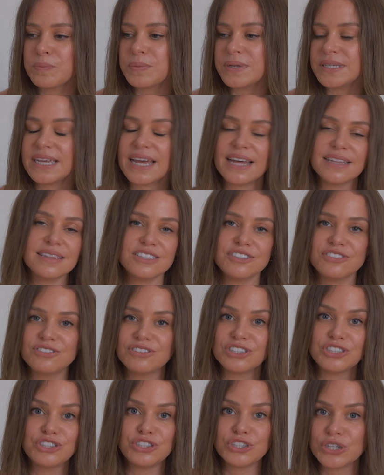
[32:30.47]
But yeah, the,
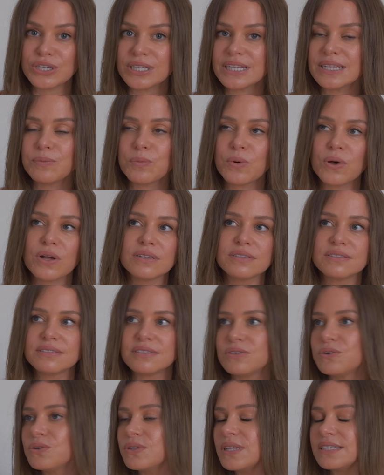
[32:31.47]
the journaling ones
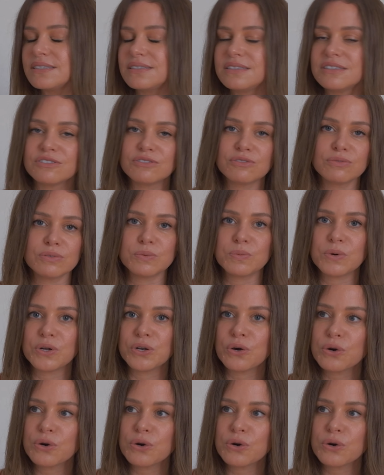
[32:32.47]
and all that stuff will